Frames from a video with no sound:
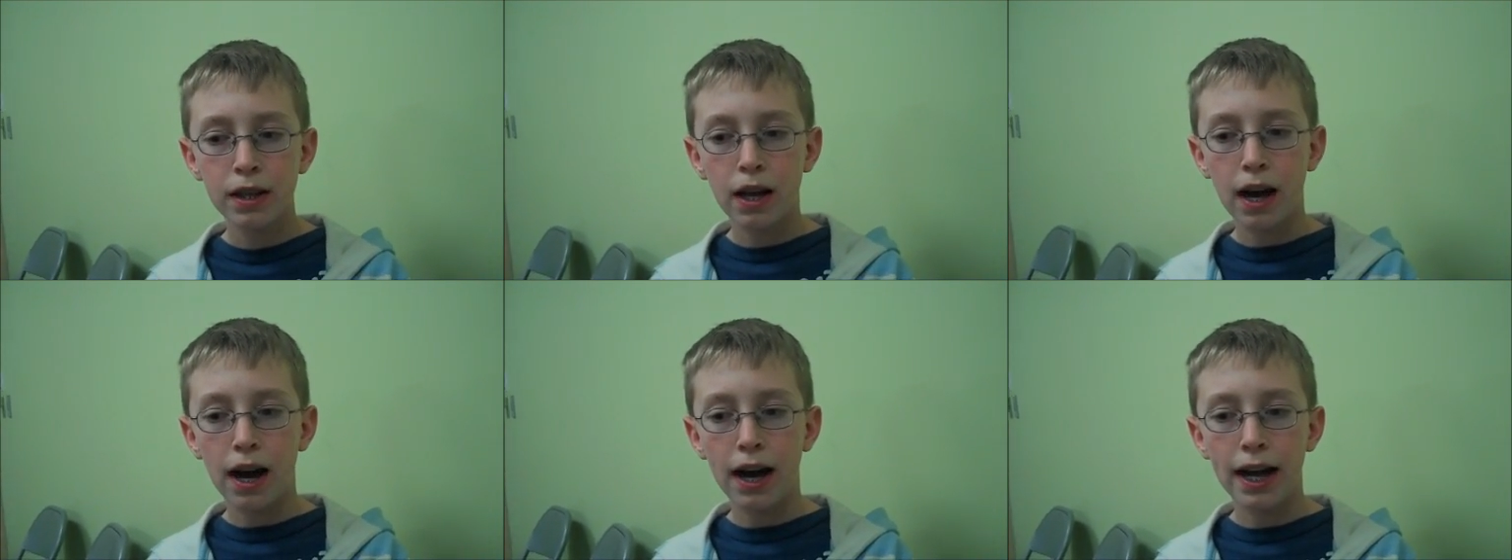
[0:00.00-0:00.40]

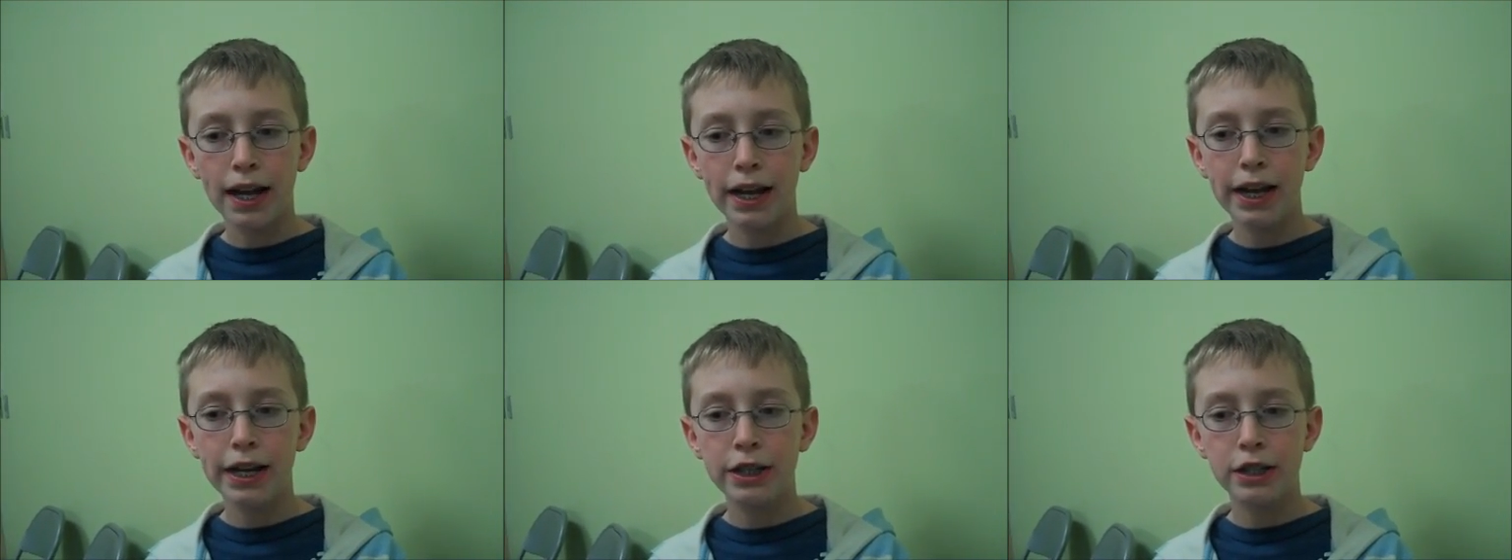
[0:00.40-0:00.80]

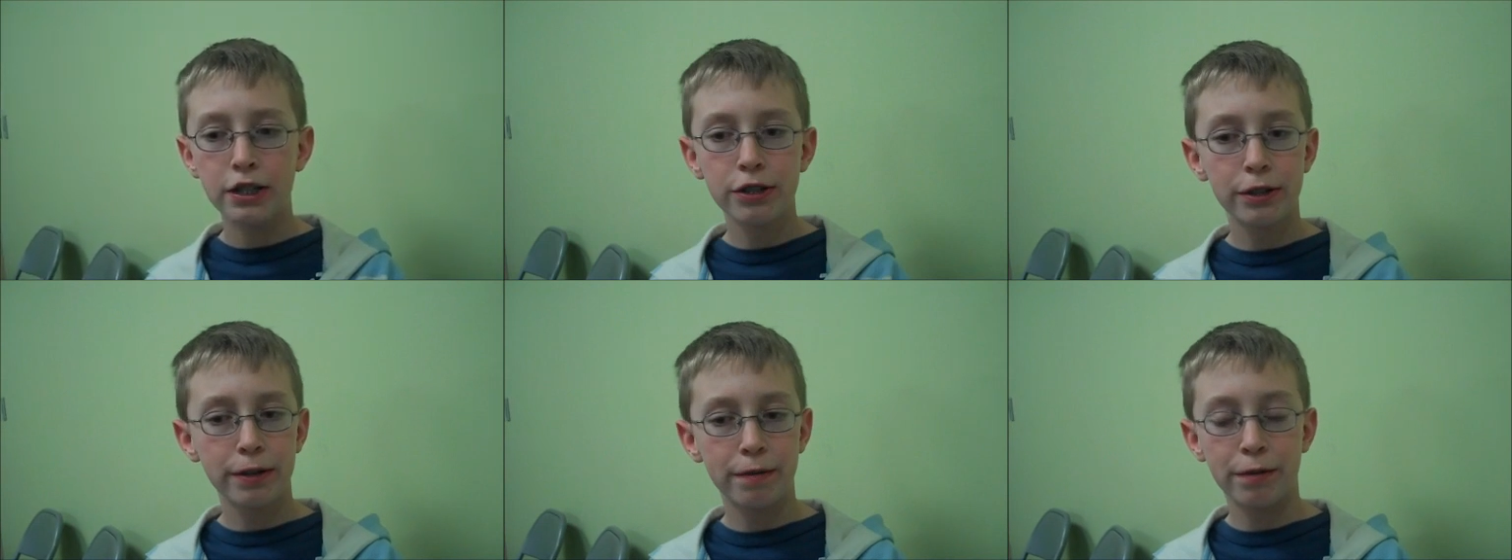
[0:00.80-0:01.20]
I
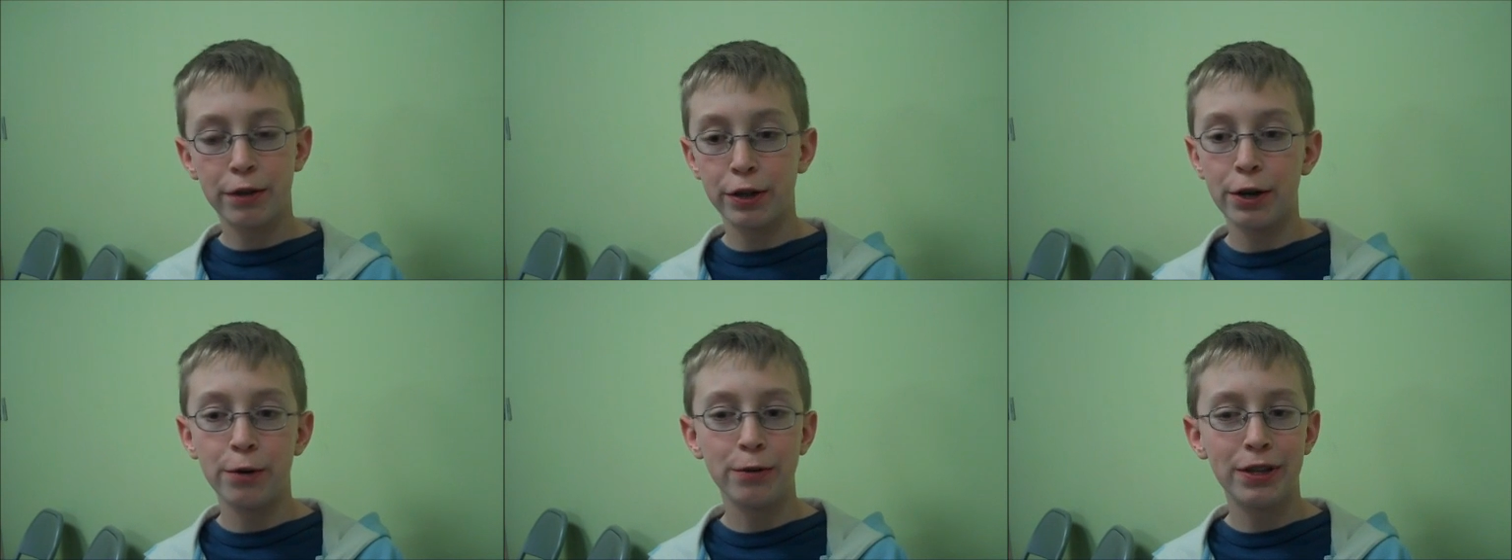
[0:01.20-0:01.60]
just looked for the
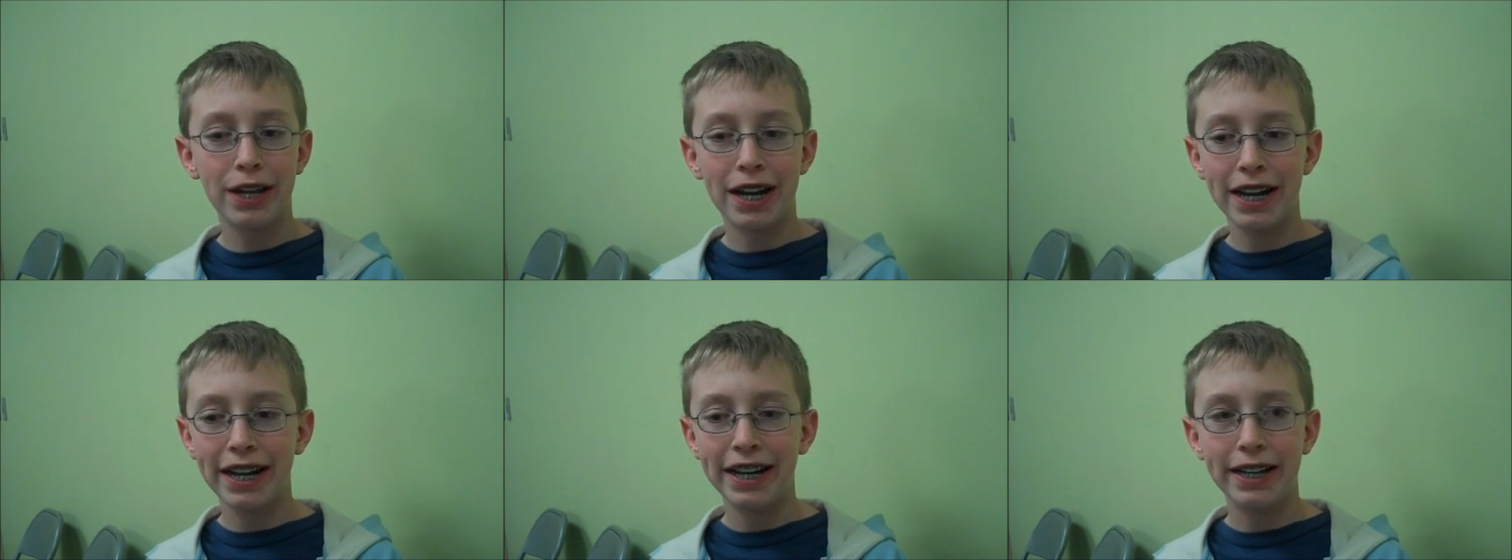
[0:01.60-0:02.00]
code that
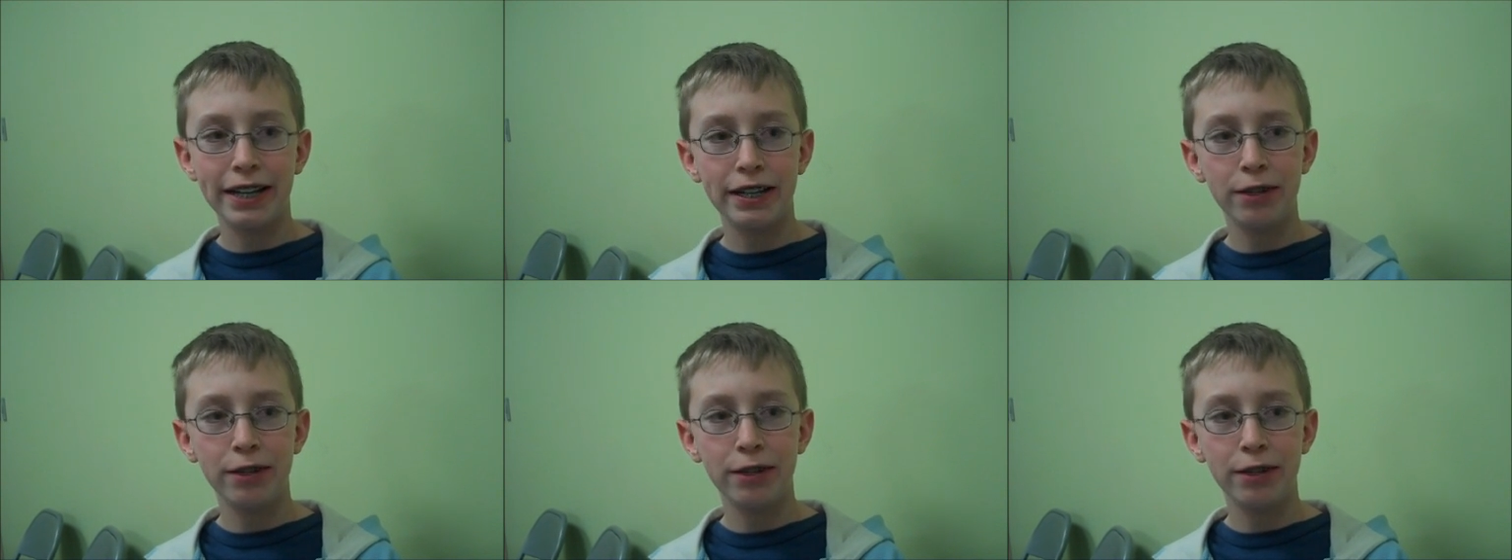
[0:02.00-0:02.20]
I needed.